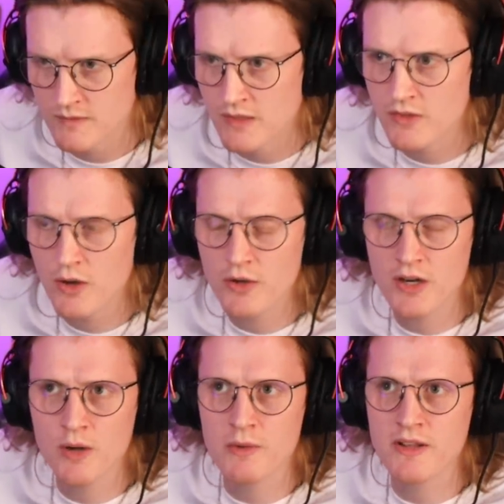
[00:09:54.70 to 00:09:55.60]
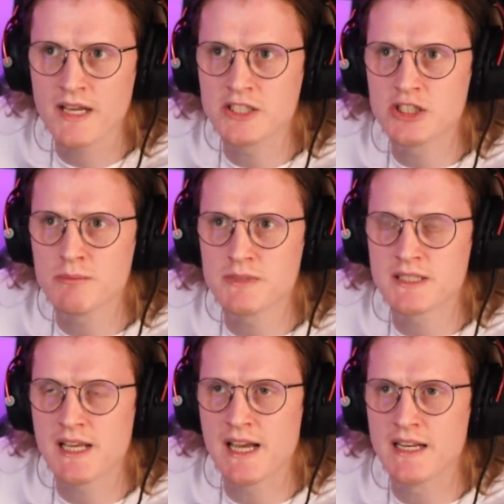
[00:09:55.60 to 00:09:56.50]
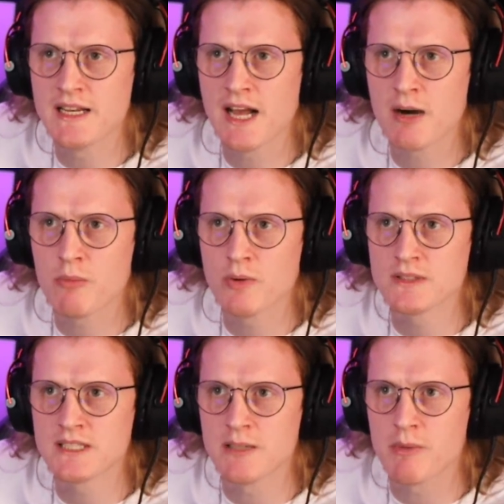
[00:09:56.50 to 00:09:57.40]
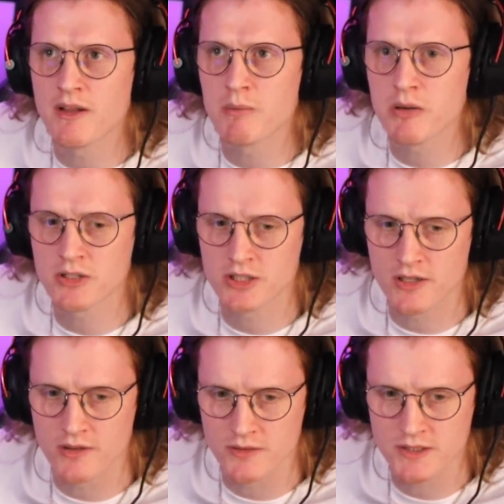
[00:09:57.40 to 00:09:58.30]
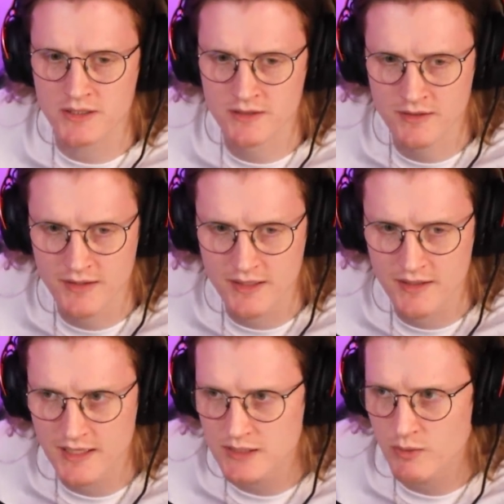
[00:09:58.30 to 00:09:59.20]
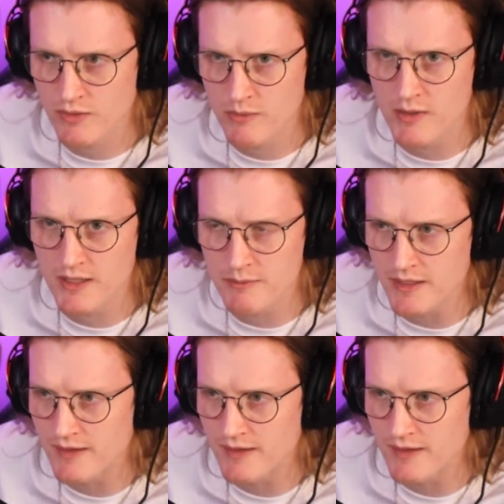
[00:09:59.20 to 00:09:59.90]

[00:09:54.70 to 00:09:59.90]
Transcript: No, you know when you get jump scared in Help Wanted by the plush dolls? That's what it reminded me of.